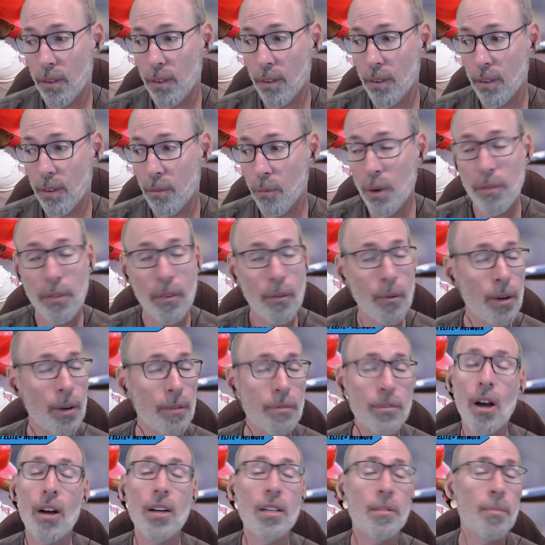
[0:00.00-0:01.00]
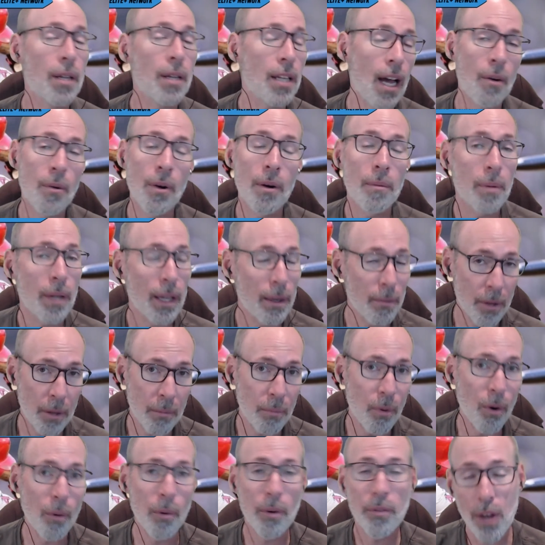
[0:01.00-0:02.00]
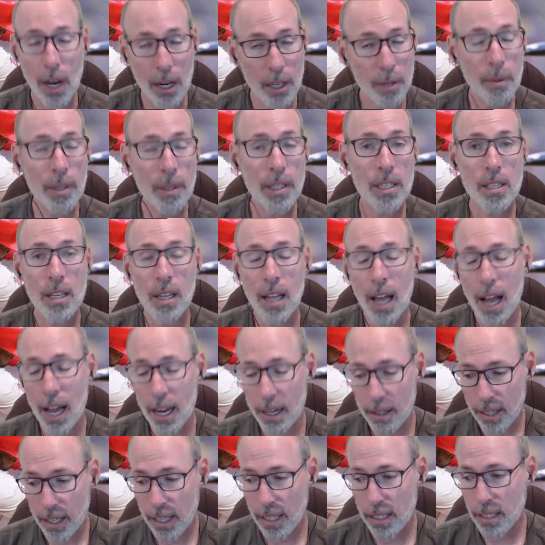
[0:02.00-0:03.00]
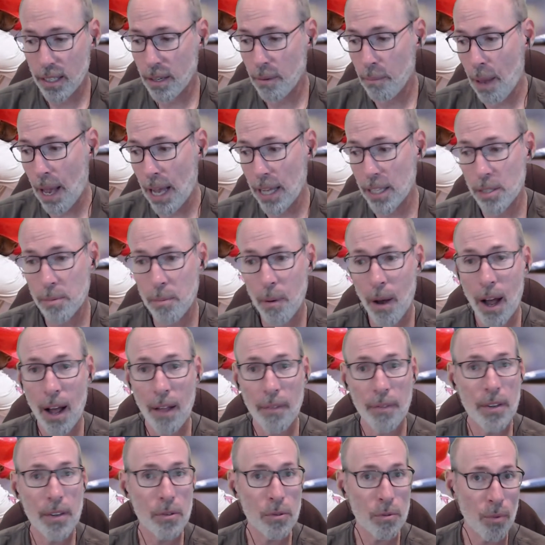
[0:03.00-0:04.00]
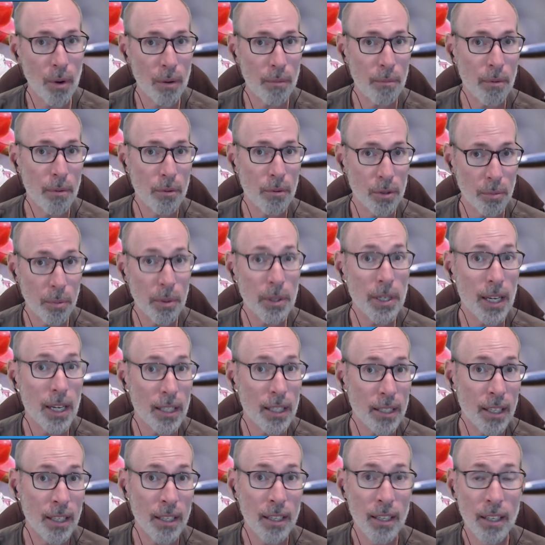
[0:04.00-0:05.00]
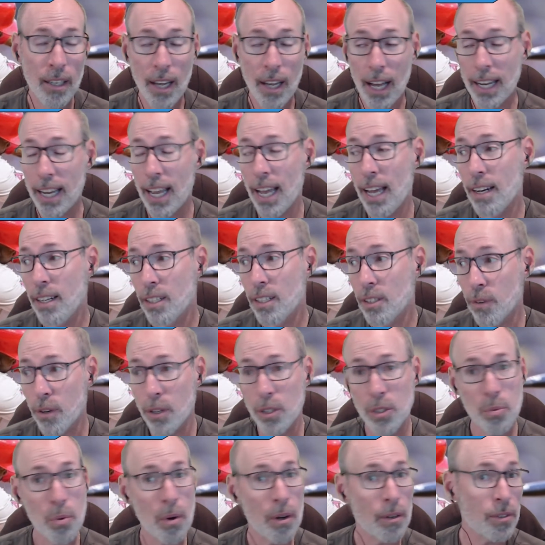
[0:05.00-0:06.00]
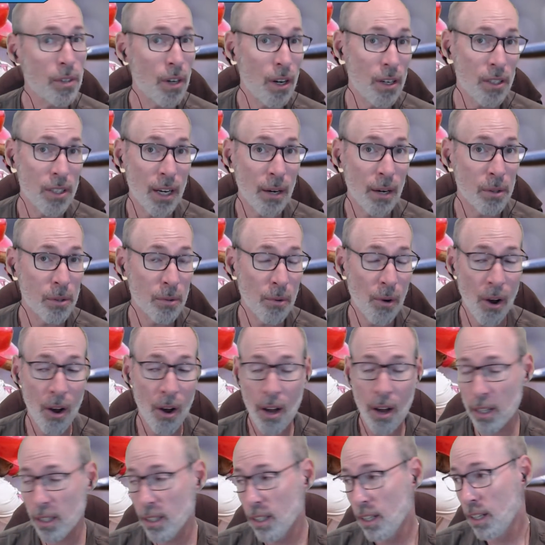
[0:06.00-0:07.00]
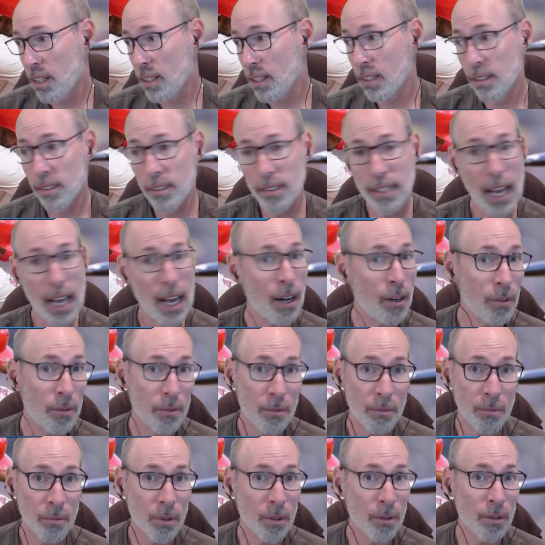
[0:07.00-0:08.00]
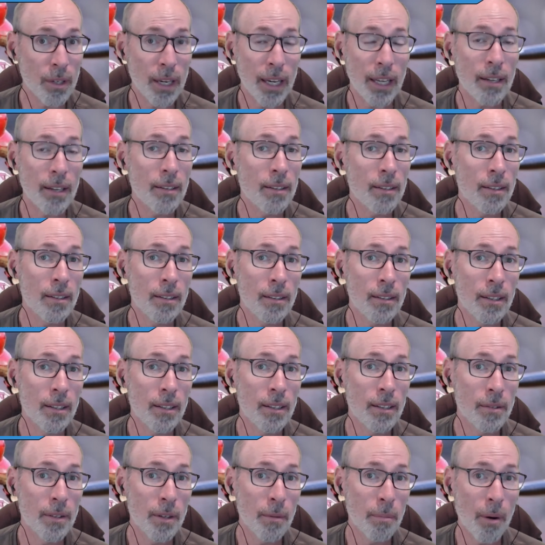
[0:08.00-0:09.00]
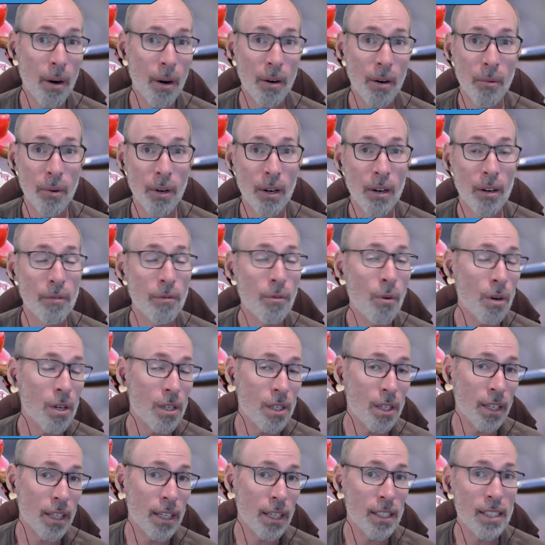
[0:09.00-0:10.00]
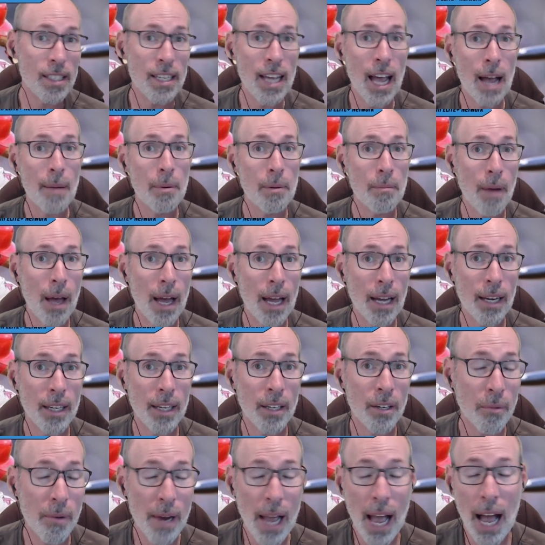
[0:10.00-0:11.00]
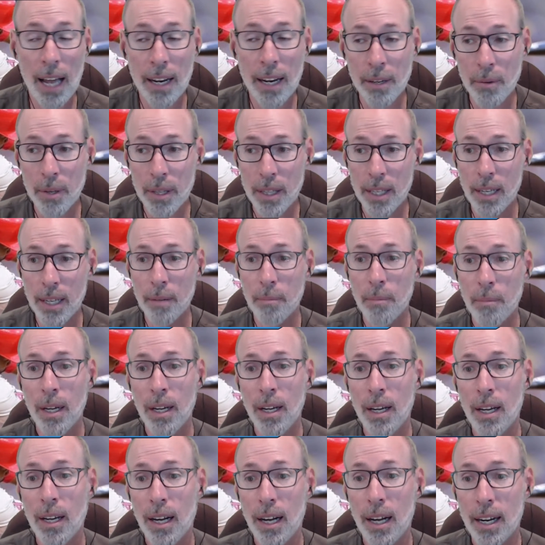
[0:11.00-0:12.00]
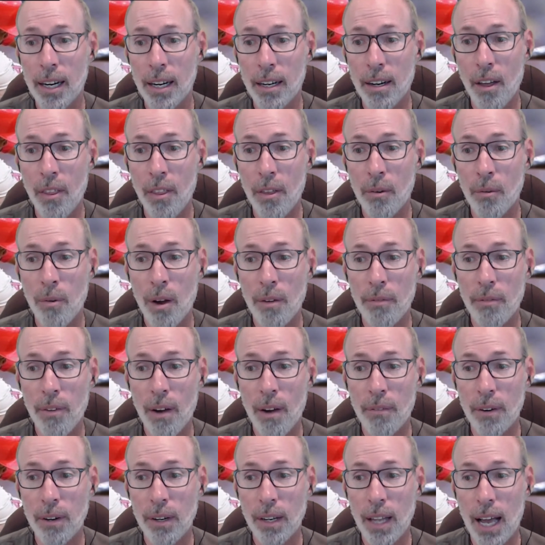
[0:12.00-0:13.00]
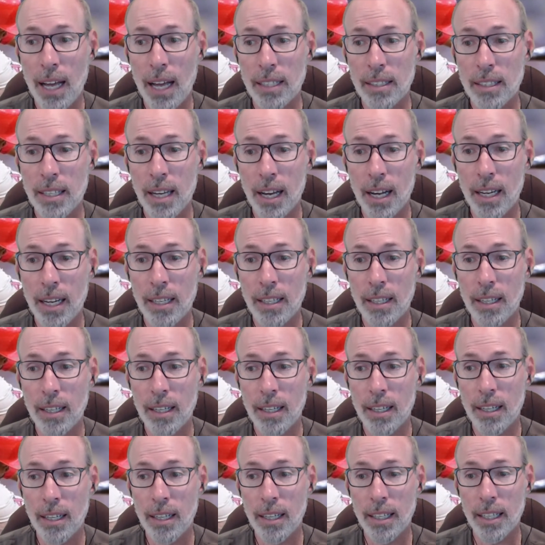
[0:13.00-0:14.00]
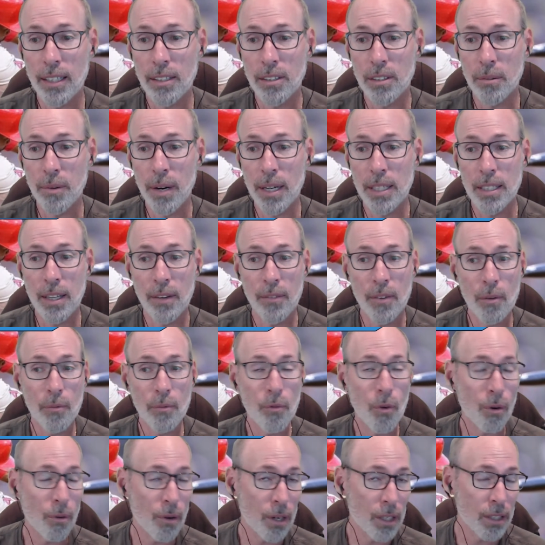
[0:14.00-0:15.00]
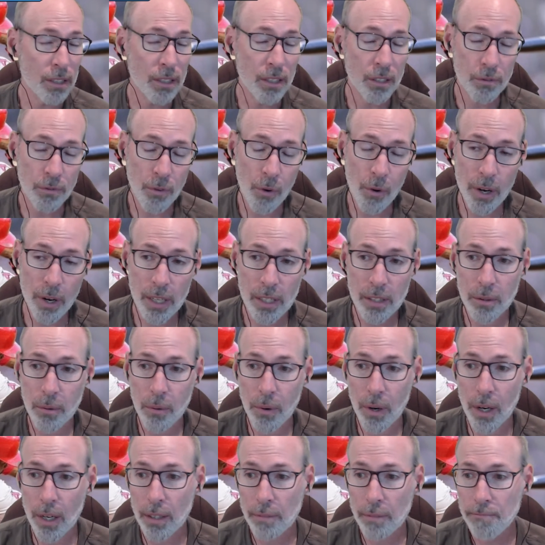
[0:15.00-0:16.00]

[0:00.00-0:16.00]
We've talked about it. I don't want to belabor the point. We've talked about this a lot. He's in a bad spot. This is what was predicted. Again, his first 12 starts, I was wrong. Now we're getting the part where, unfortunately, it's snapping back into reality with him on another rough effort last night against the Reds, giving up 4 runs in his 4 innings of work.